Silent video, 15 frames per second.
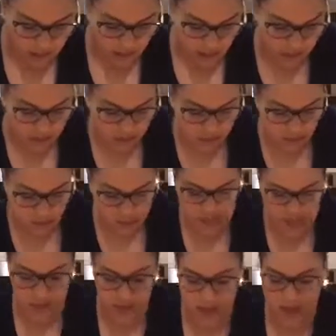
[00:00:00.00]
Just
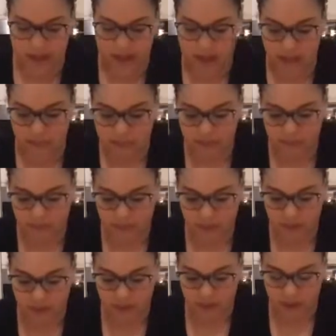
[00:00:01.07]
really gently.
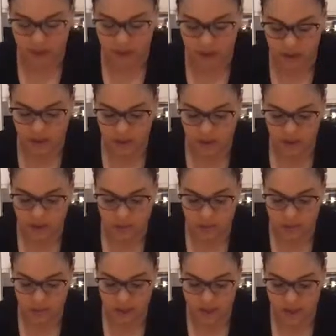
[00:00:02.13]
This
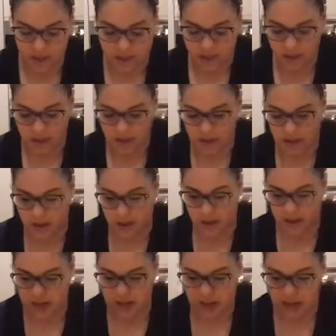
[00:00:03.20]
one's in, and then
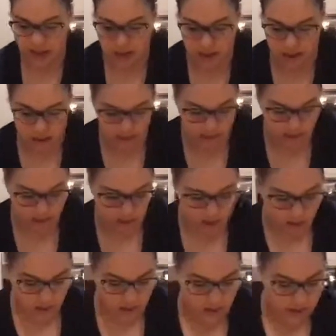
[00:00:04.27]
cut it out like that.
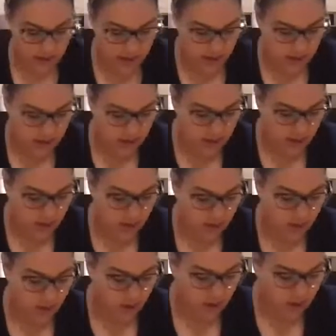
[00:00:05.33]
Okay, so now
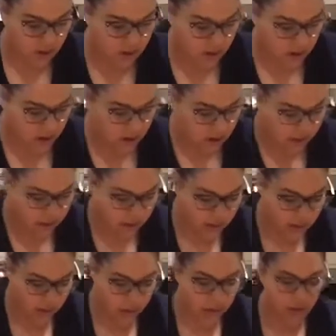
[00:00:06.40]
I've got
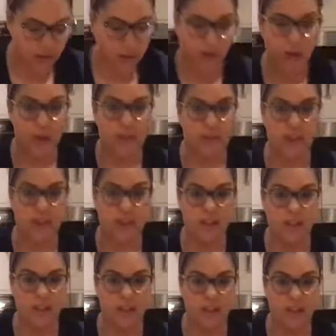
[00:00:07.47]
2
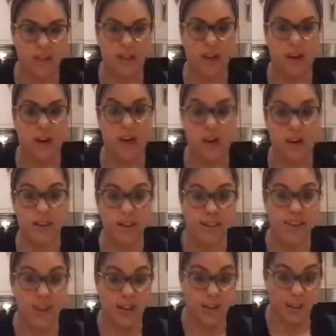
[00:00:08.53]
rings. Oh, you can
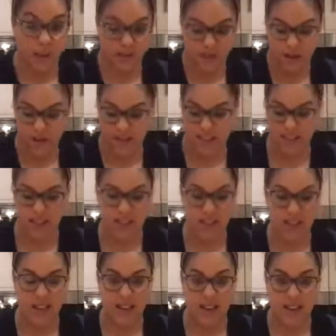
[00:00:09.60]
see 2 rings
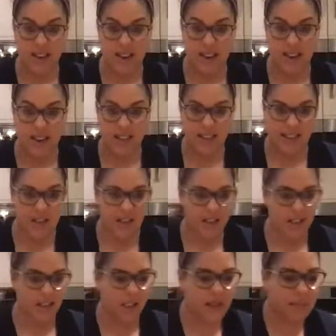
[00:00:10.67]
and a
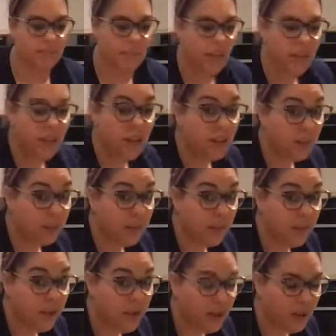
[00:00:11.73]
center. So I'm going to get
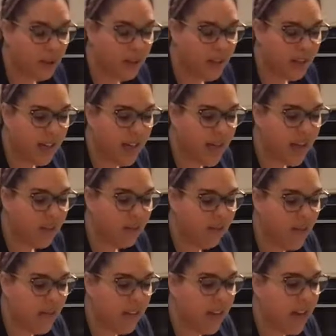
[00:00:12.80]
my chocolate cake
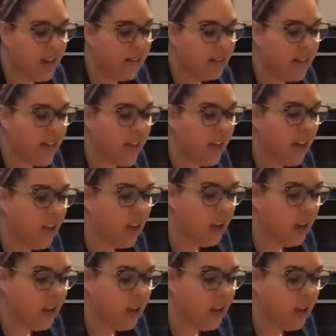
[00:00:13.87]
really carefully.